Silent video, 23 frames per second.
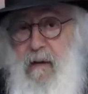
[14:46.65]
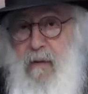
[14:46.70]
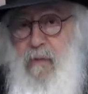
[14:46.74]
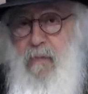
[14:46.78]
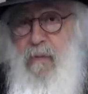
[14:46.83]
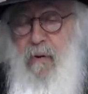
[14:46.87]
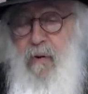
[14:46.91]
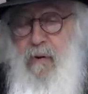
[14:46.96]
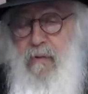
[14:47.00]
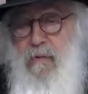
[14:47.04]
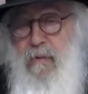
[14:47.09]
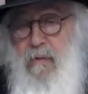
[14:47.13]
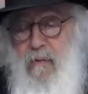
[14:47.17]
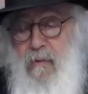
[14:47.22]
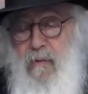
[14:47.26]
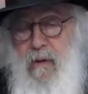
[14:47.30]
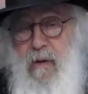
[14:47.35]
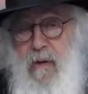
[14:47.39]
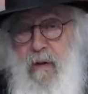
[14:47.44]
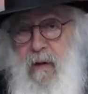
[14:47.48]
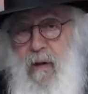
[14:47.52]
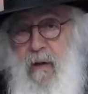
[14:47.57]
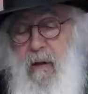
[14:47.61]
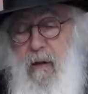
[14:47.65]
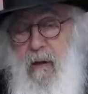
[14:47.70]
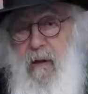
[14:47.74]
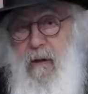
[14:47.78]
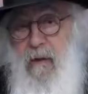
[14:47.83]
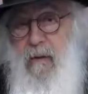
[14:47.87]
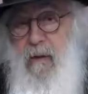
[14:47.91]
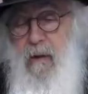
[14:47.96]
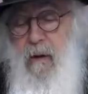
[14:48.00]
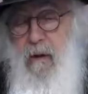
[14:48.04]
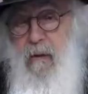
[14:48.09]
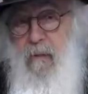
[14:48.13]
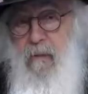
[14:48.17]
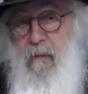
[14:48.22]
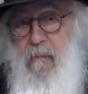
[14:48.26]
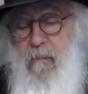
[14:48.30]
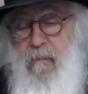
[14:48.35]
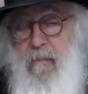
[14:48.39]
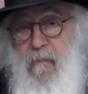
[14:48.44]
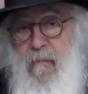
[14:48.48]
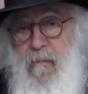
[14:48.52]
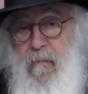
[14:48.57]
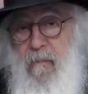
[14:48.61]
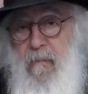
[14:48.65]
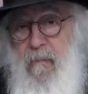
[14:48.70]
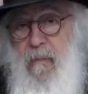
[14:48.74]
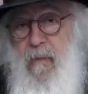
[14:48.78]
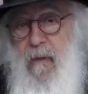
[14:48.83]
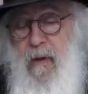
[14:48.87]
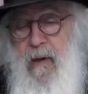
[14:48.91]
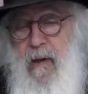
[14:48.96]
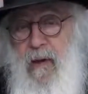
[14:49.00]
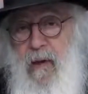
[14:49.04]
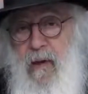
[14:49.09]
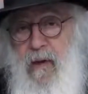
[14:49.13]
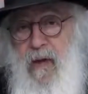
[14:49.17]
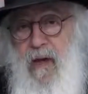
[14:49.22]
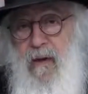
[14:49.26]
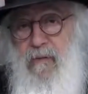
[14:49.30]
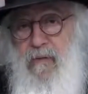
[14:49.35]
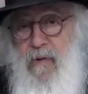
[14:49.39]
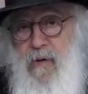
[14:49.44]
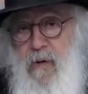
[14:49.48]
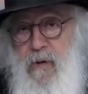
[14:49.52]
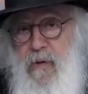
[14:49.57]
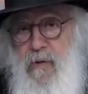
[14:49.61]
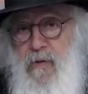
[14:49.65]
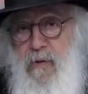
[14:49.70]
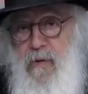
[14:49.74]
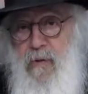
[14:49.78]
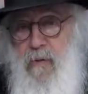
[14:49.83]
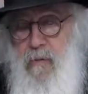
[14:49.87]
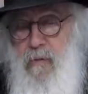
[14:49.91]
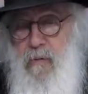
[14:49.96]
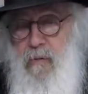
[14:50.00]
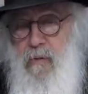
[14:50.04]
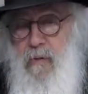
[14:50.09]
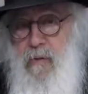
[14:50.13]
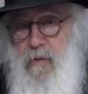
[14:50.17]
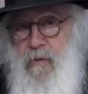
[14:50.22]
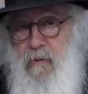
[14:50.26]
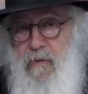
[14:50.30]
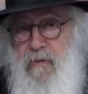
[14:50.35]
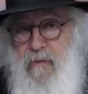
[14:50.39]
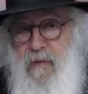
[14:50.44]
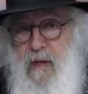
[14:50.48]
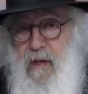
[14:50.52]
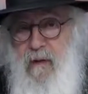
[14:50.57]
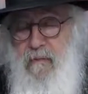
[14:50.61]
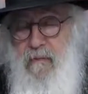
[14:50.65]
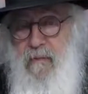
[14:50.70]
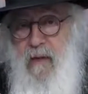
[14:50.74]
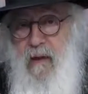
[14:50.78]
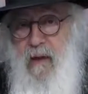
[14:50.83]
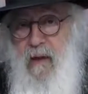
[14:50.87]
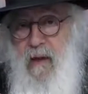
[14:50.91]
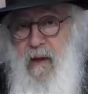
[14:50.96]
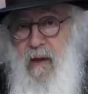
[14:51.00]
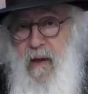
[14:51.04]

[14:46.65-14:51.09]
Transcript: a robot. No. You have to renew yourself.